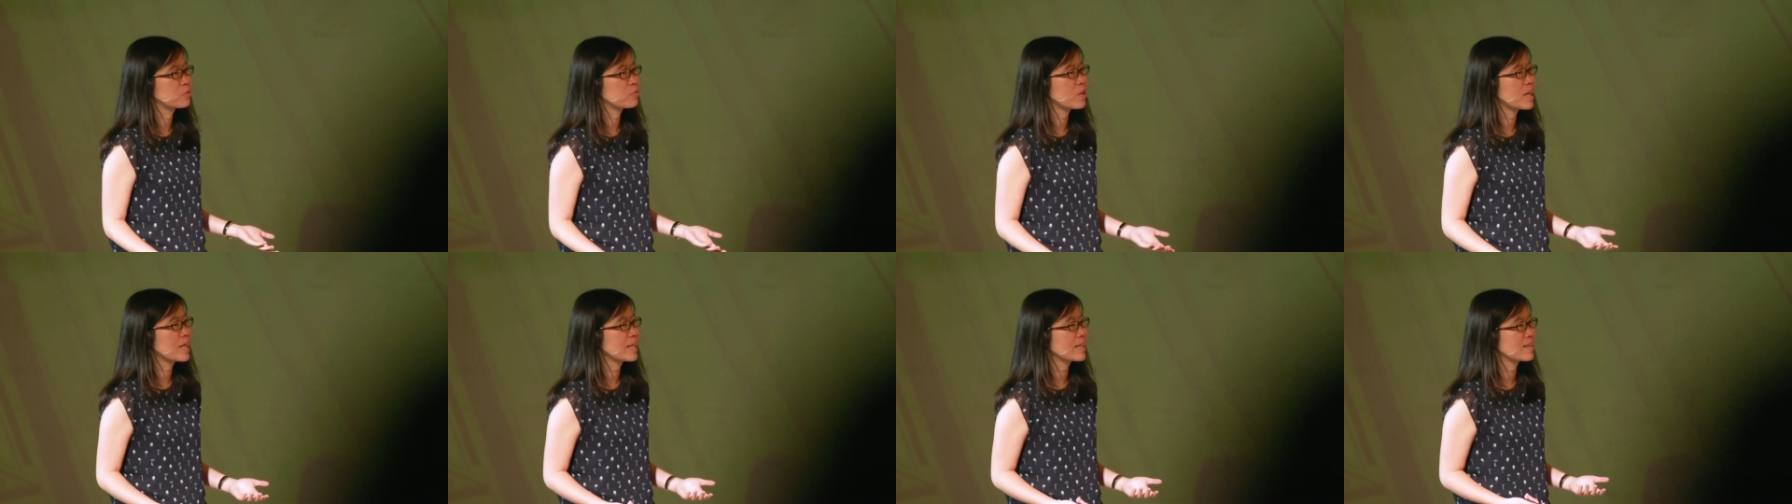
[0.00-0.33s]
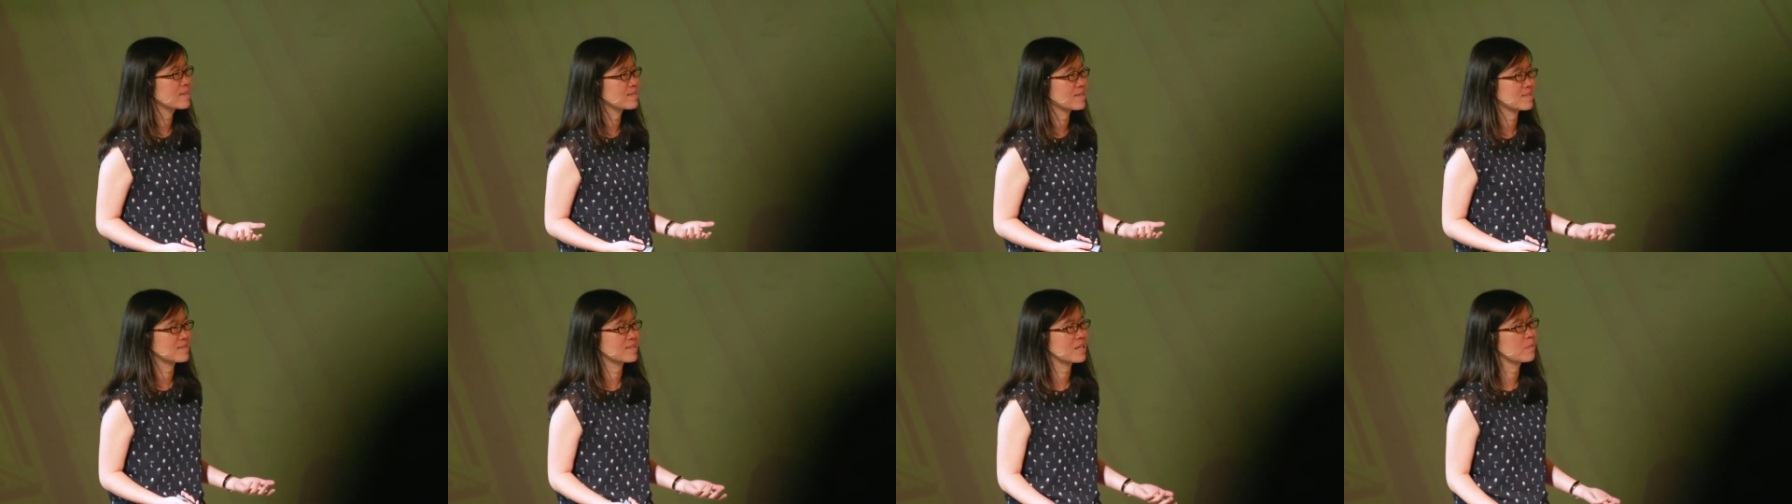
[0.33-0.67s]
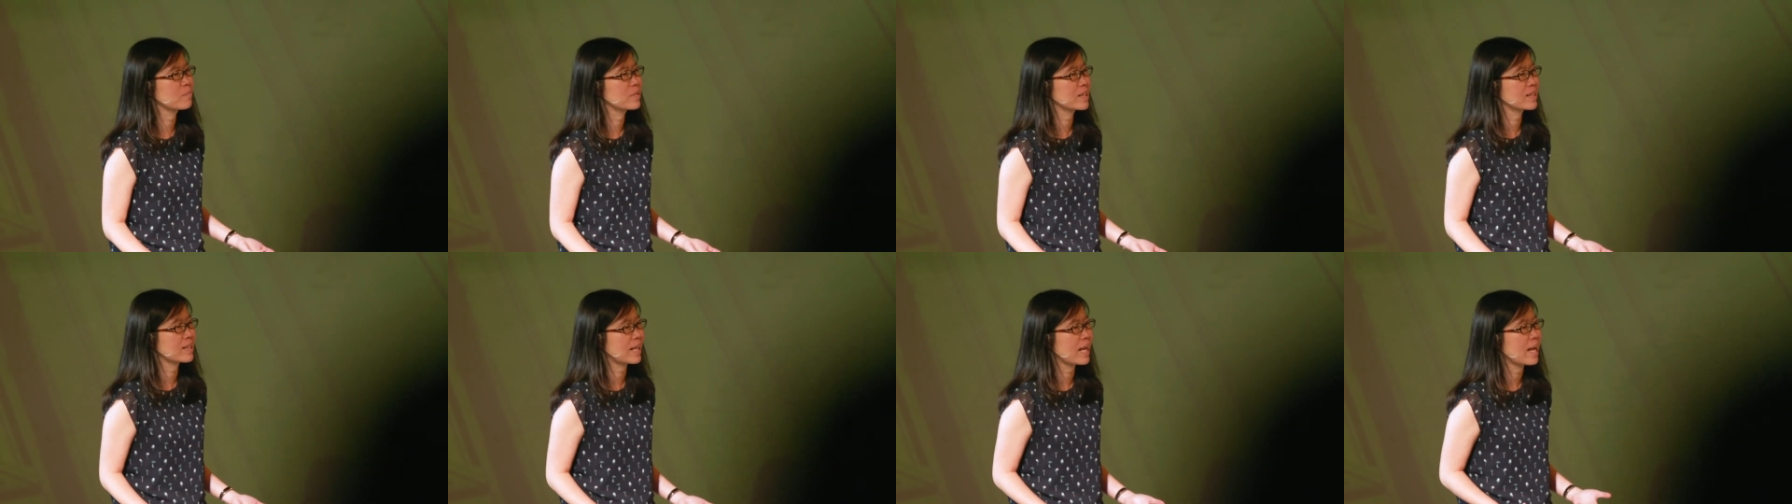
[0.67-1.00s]
Why is it
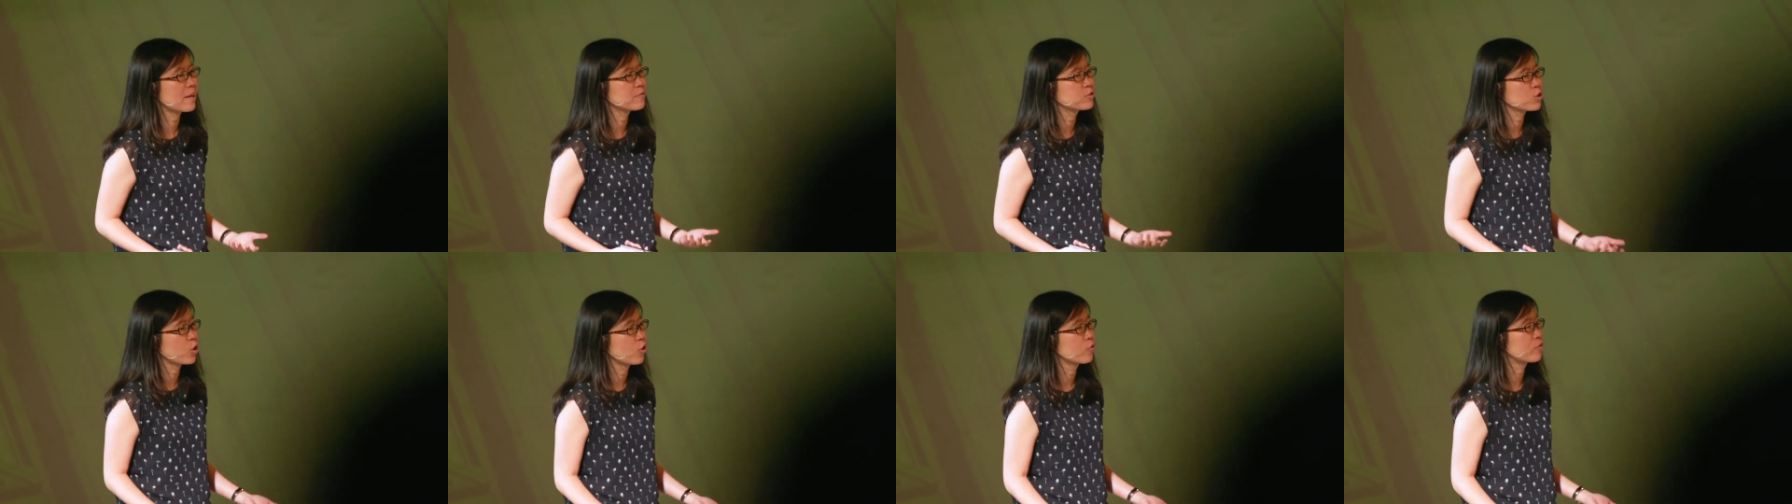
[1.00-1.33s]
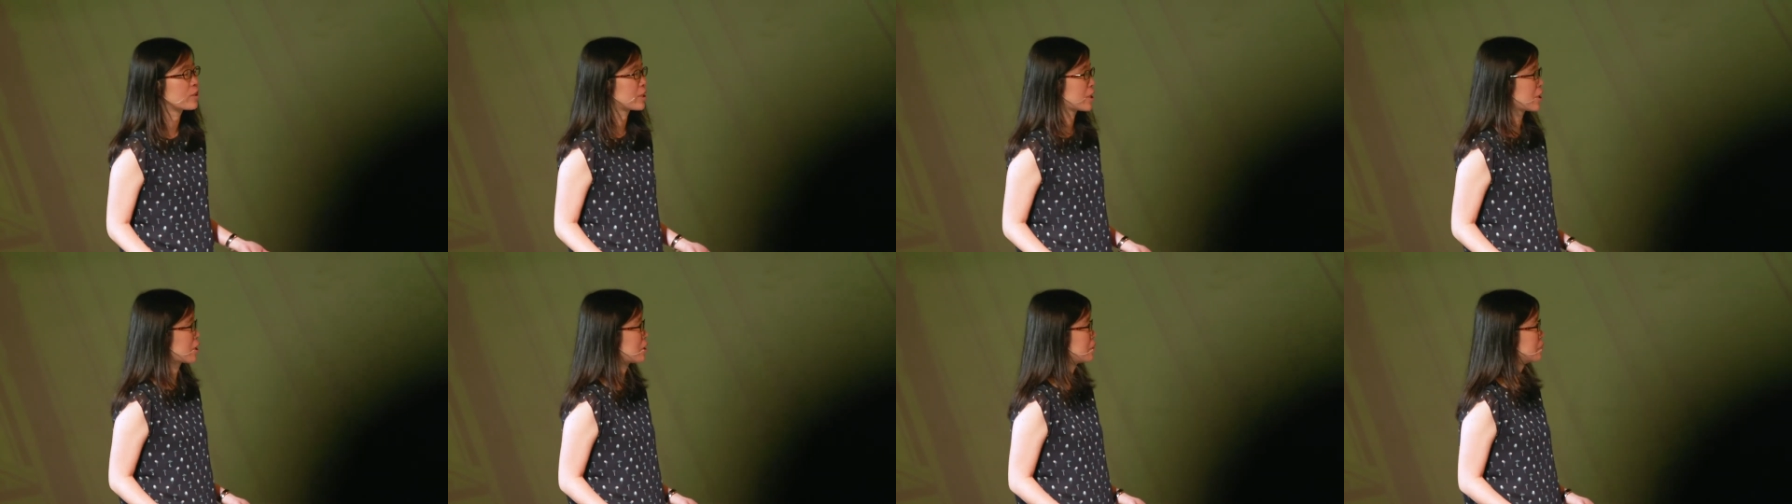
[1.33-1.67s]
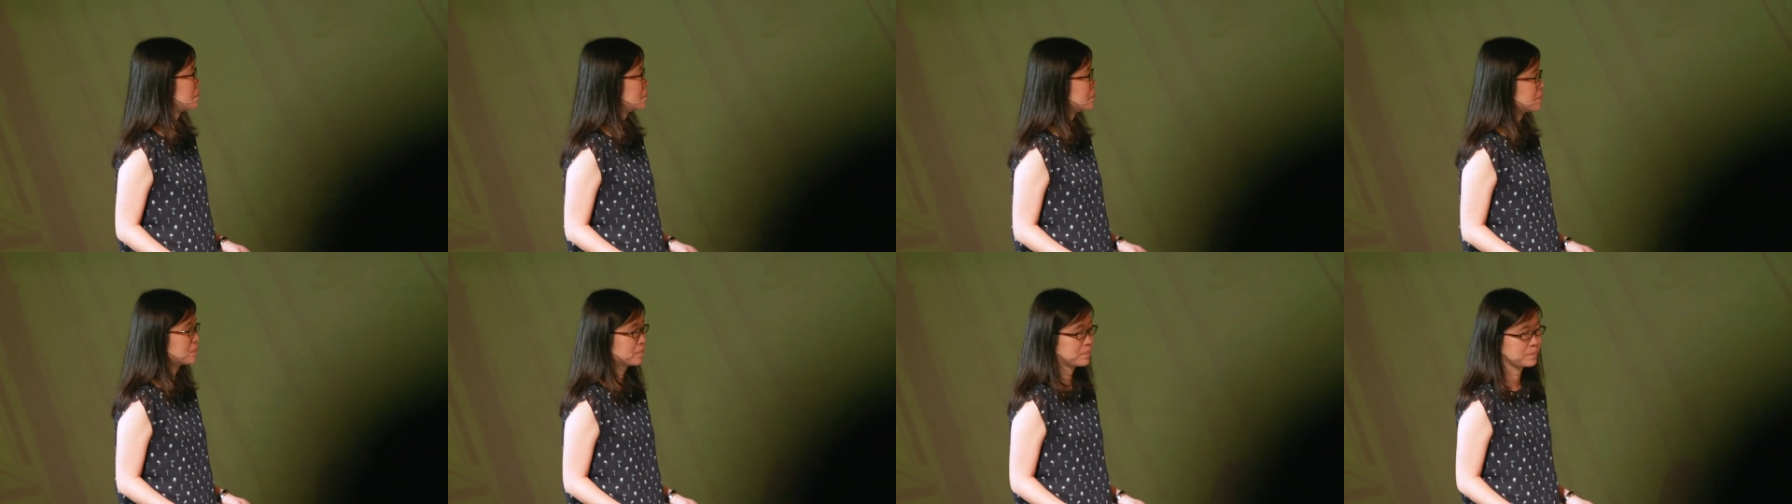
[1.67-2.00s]
something that I have to
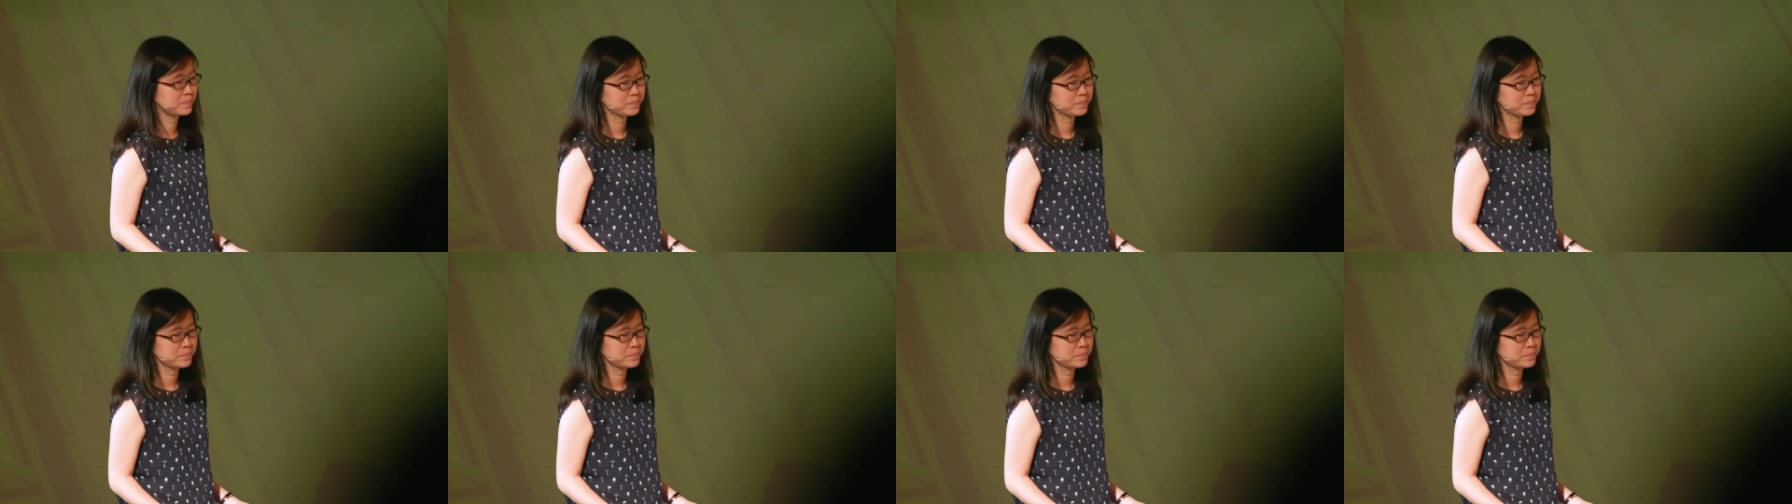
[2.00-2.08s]
overcome?